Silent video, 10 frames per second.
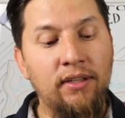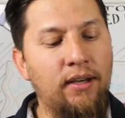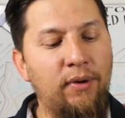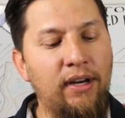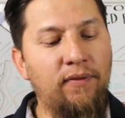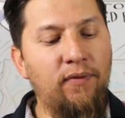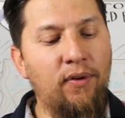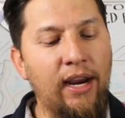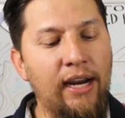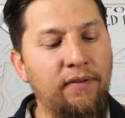It's rated
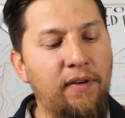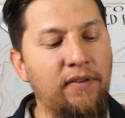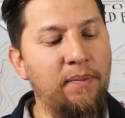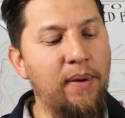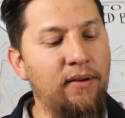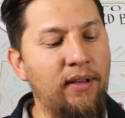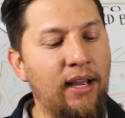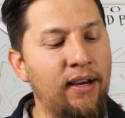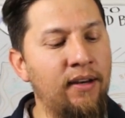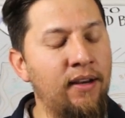for eight to 15 pound
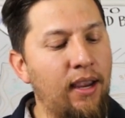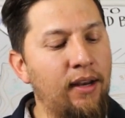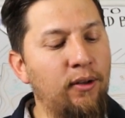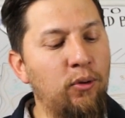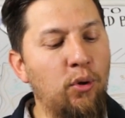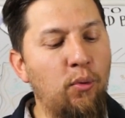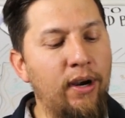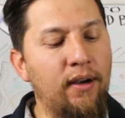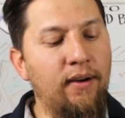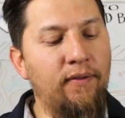line and a lure
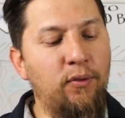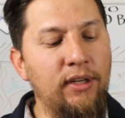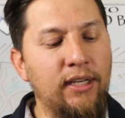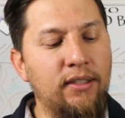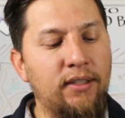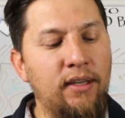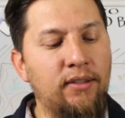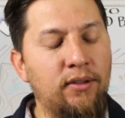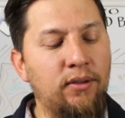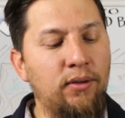weight of 3
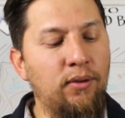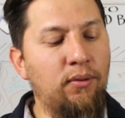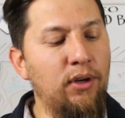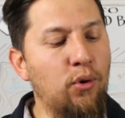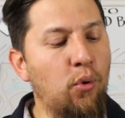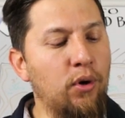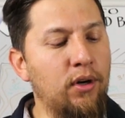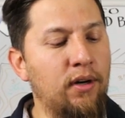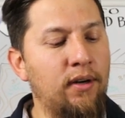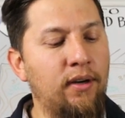sixteenths to 3
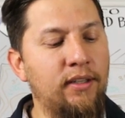quarter.